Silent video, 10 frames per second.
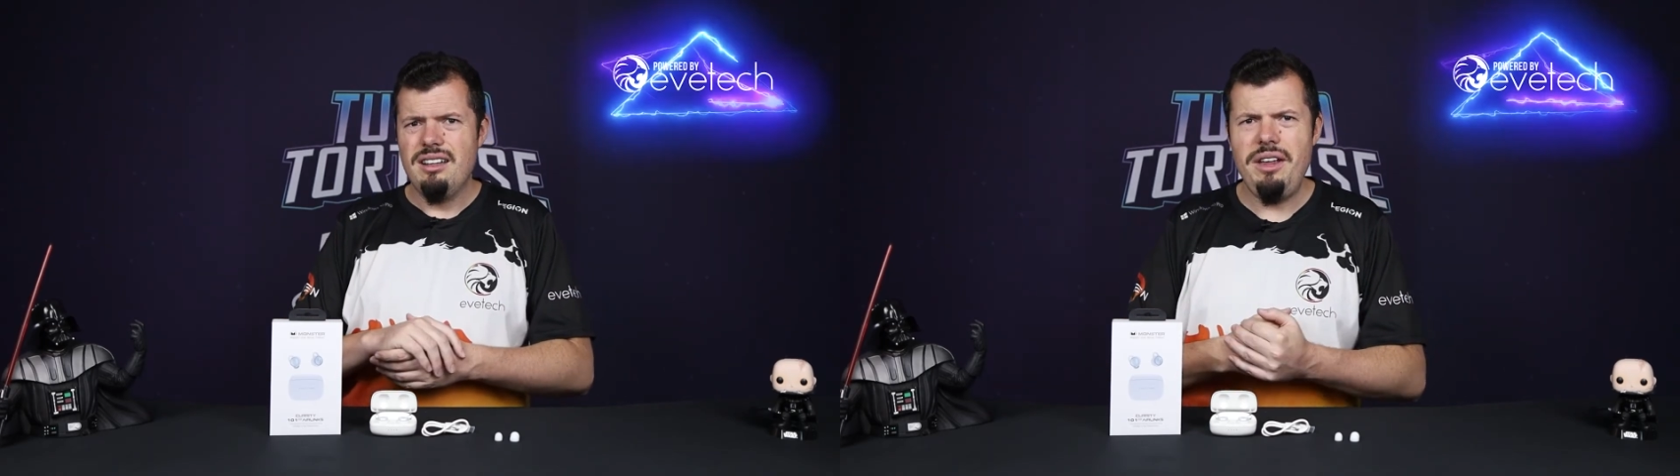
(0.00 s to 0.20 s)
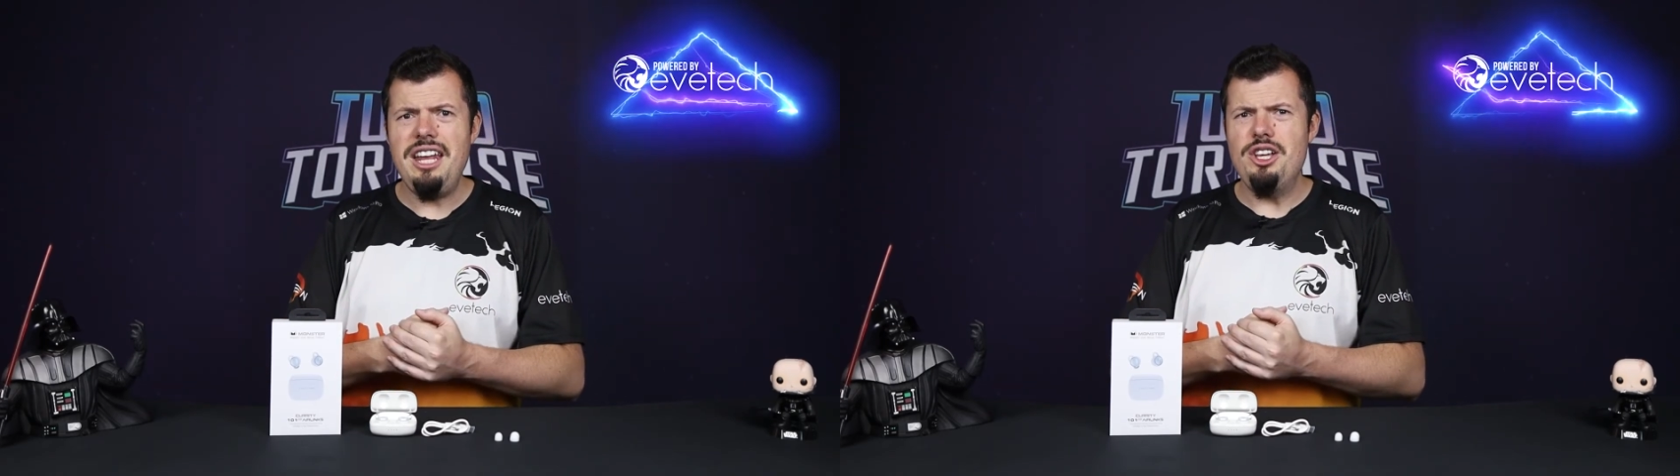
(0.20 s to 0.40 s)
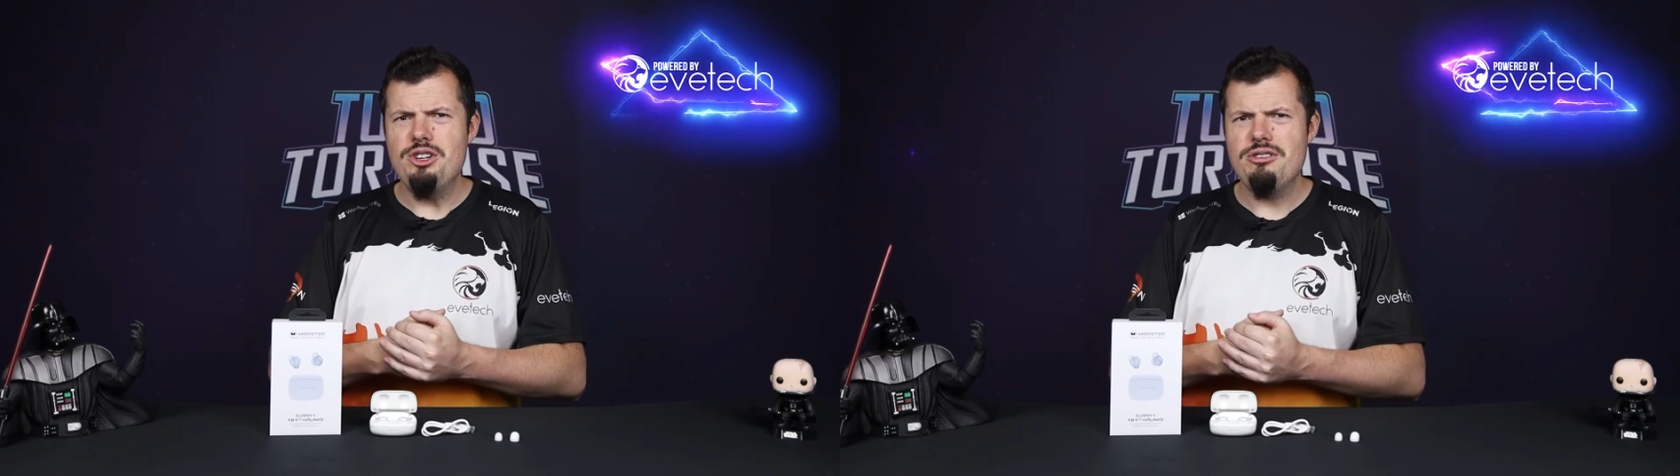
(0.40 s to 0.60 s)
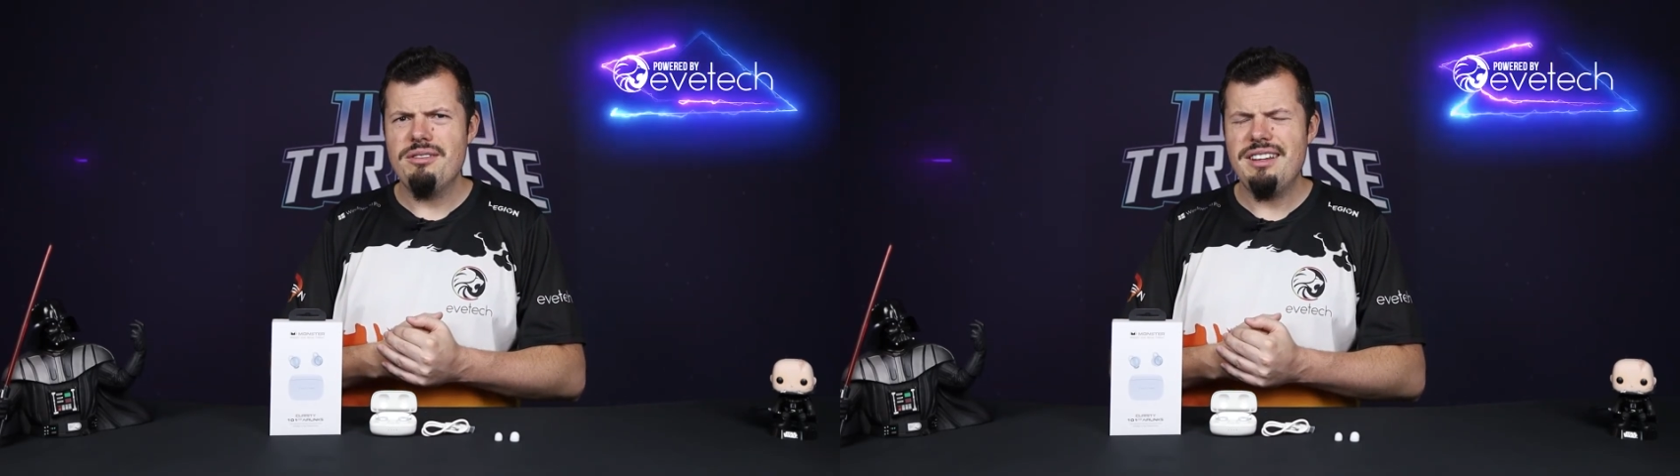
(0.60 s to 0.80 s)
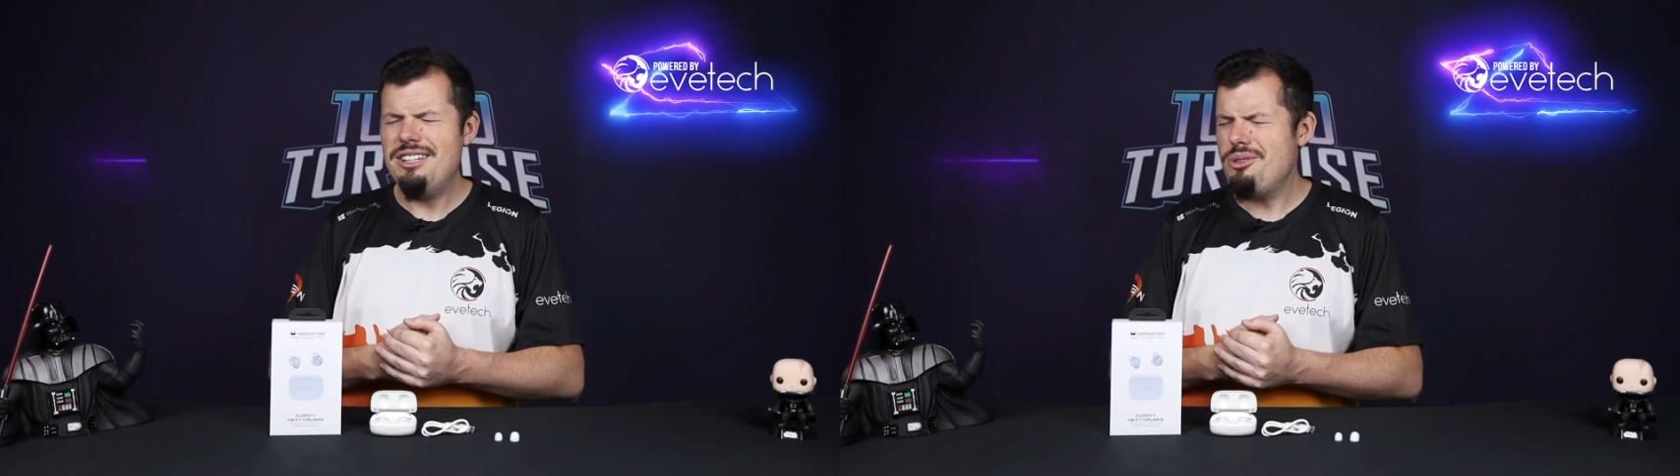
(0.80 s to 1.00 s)
Anywho,
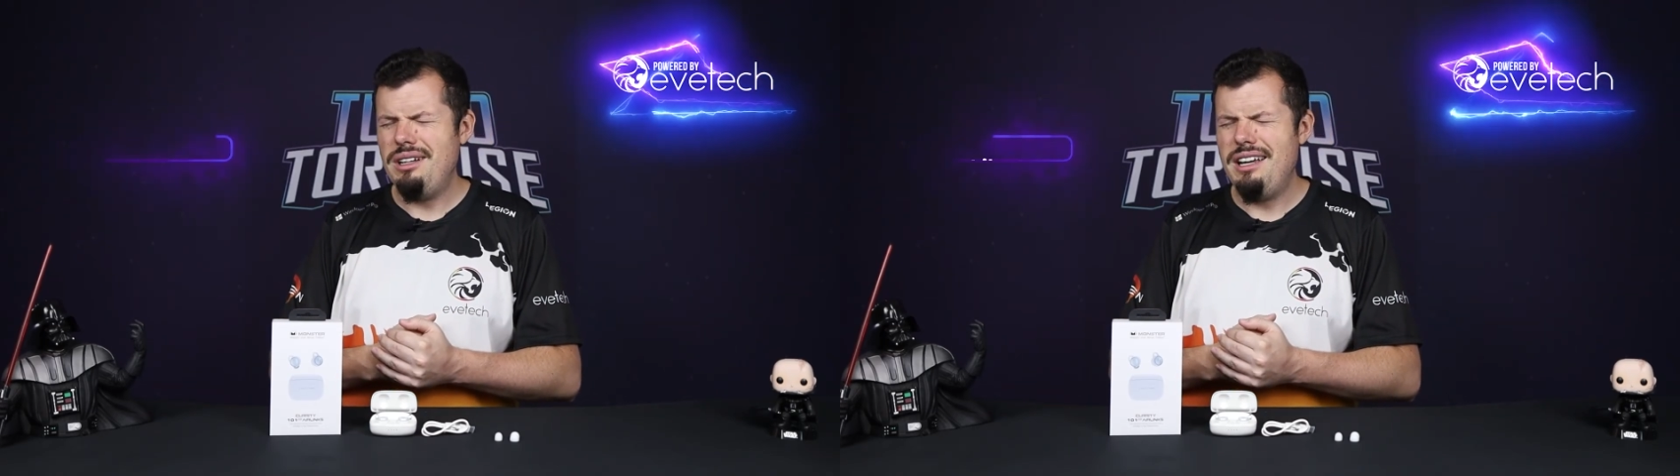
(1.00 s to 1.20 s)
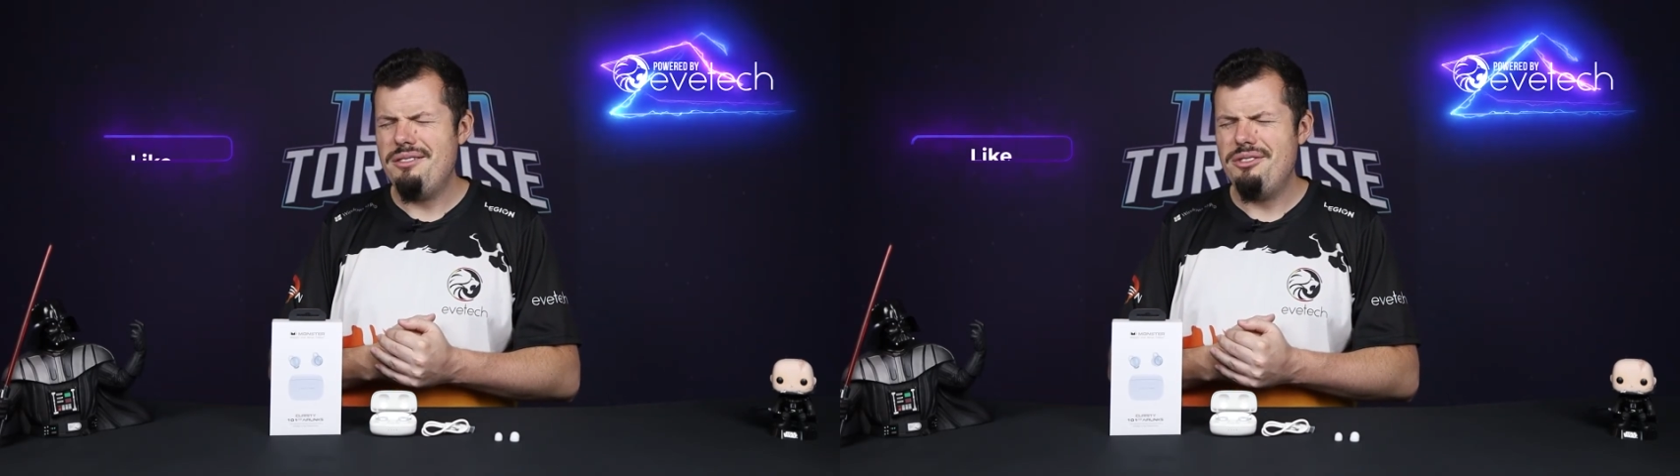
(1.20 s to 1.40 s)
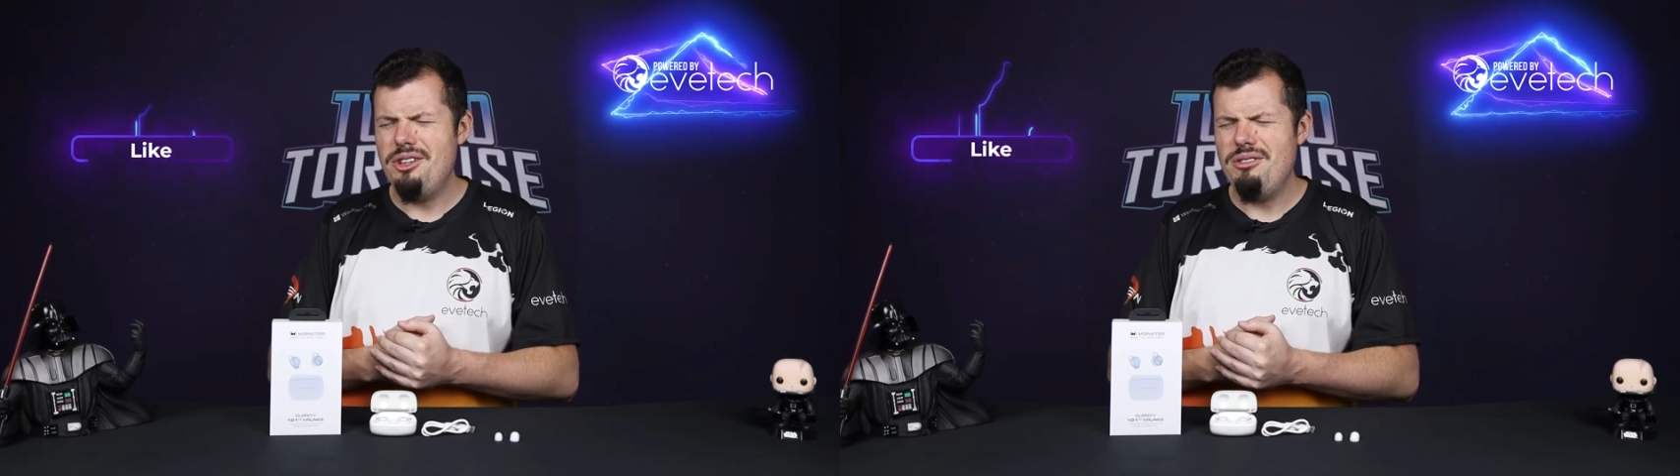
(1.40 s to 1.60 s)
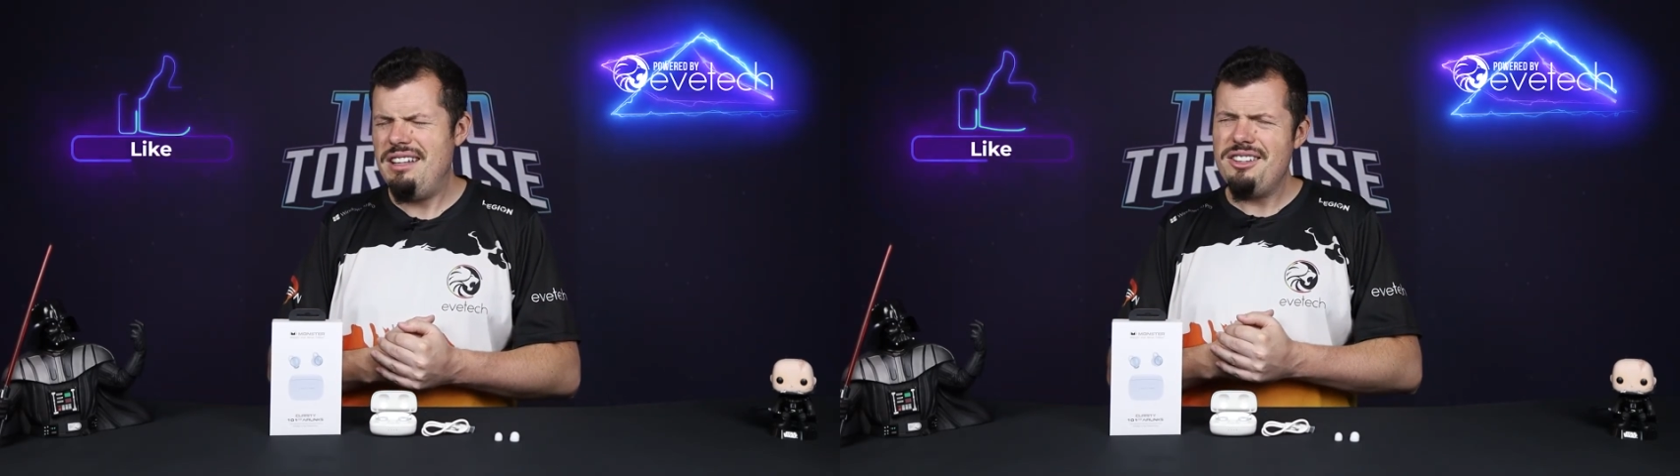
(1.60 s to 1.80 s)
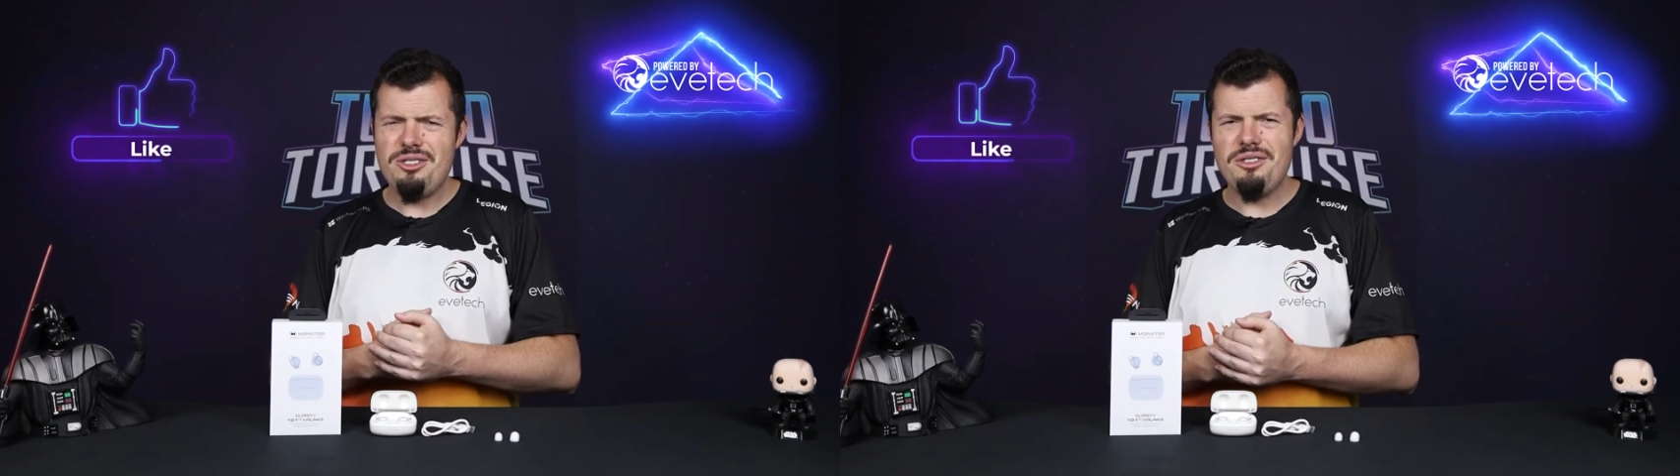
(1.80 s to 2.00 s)
that is all I have for you
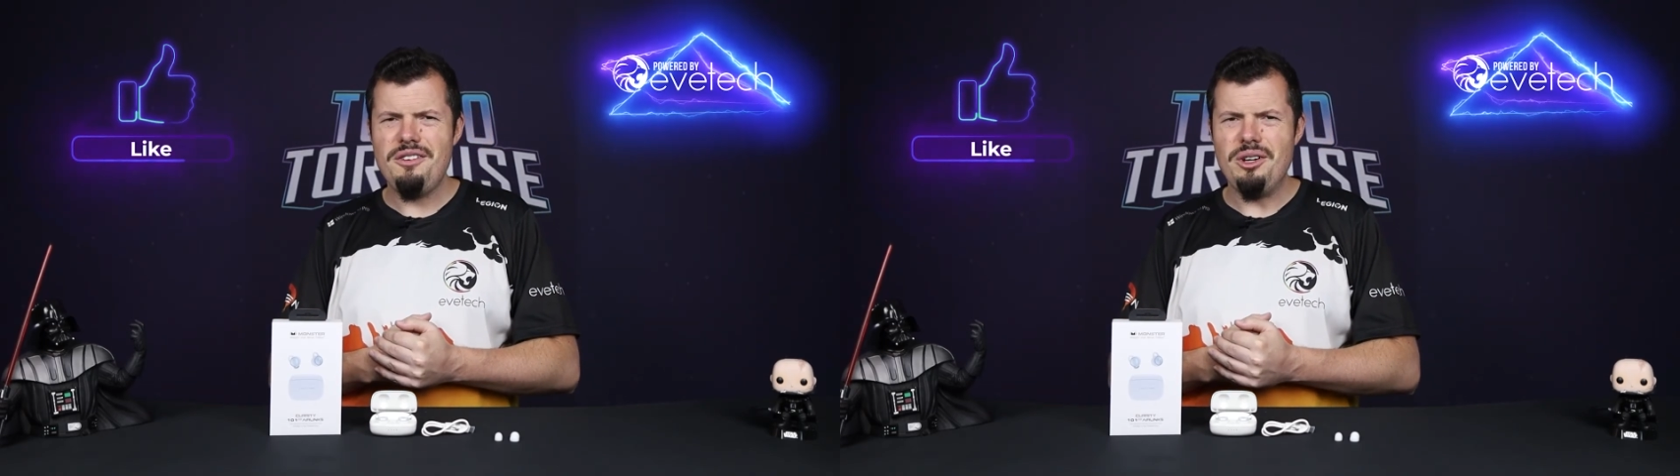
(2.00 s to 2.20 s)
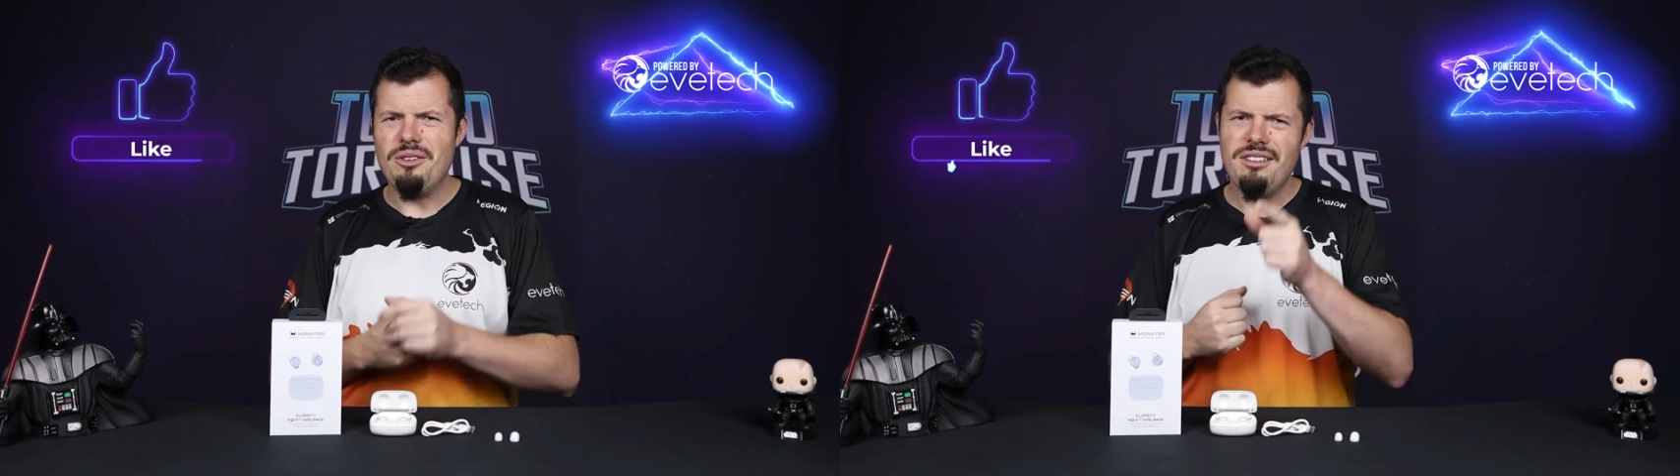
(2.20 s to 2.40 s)
in this review.